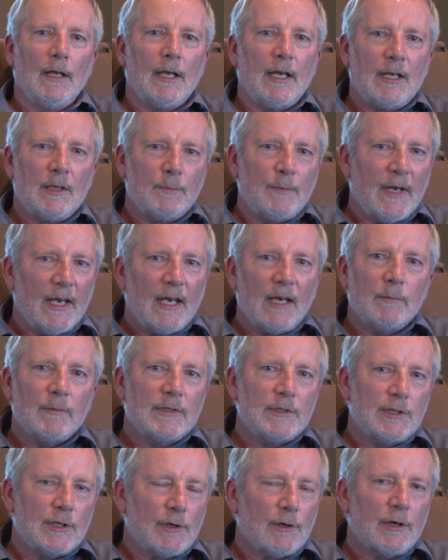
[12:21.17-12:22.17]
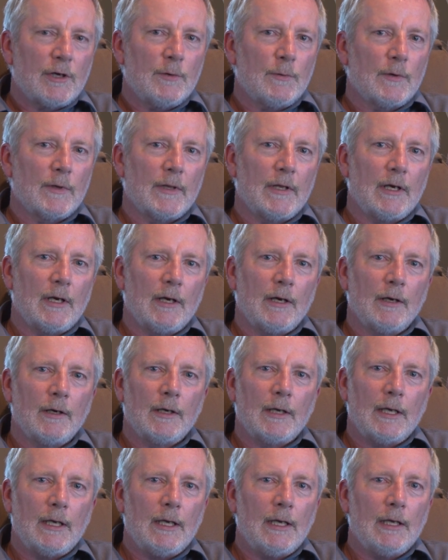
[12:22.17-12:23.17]
And Pam and Jerry were
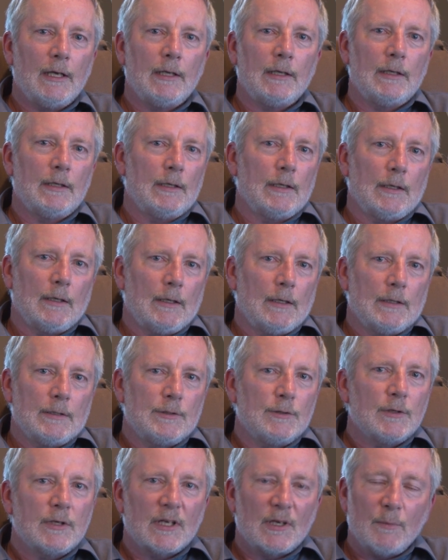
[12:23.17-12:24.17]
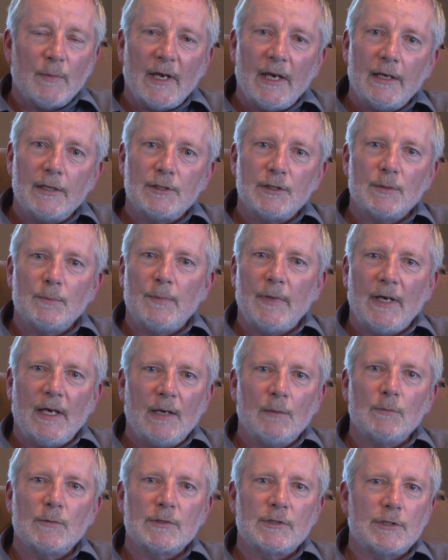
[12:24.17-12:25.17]
there, and as you can imagine,
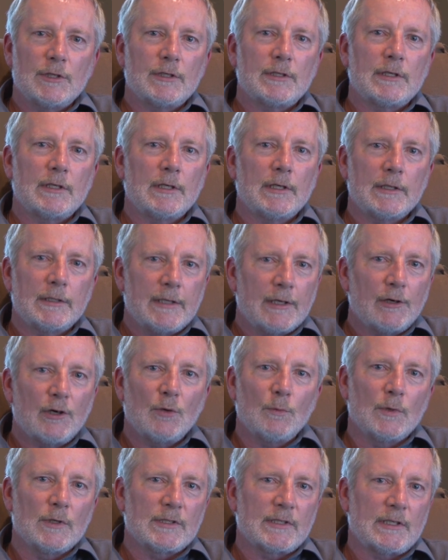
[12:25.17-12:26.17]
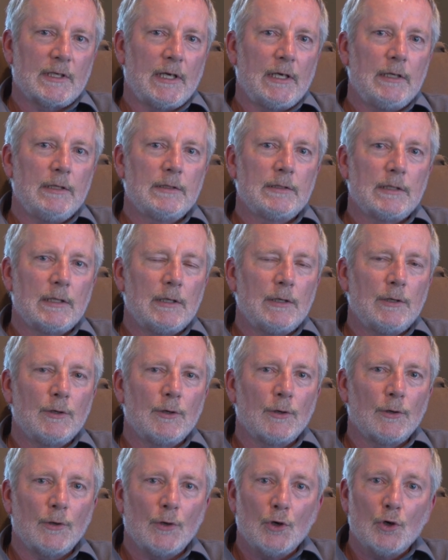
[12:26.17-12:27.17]
Pam was just in a terrible state, seeing
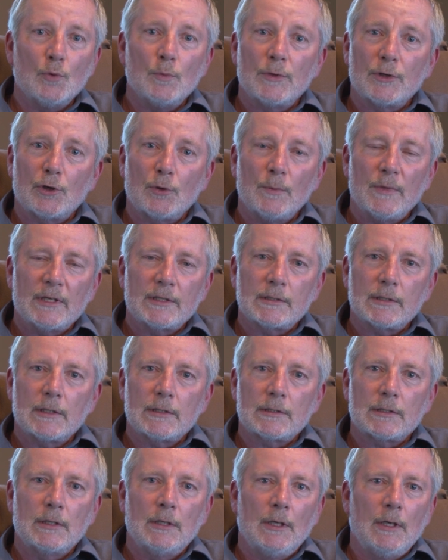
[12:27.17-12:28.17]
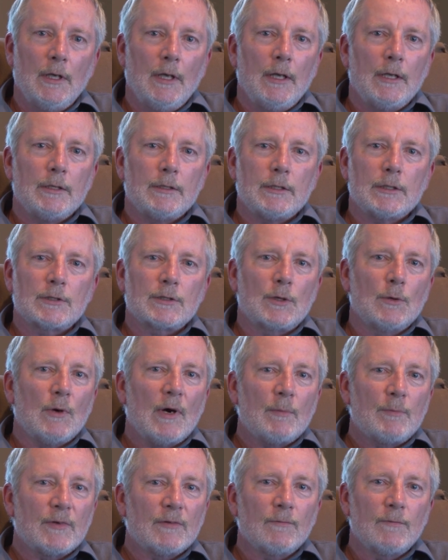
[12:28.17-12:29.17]
her home and her business just go
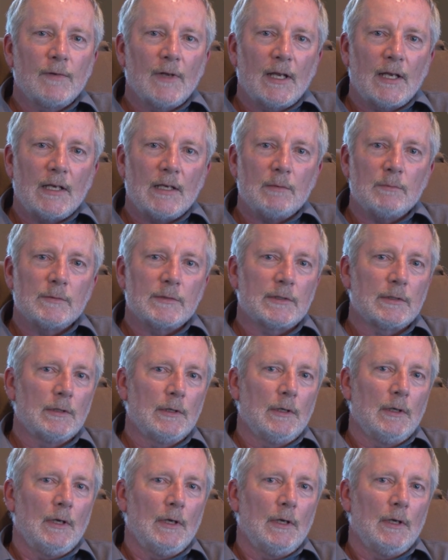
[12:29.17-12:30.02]
up in flames.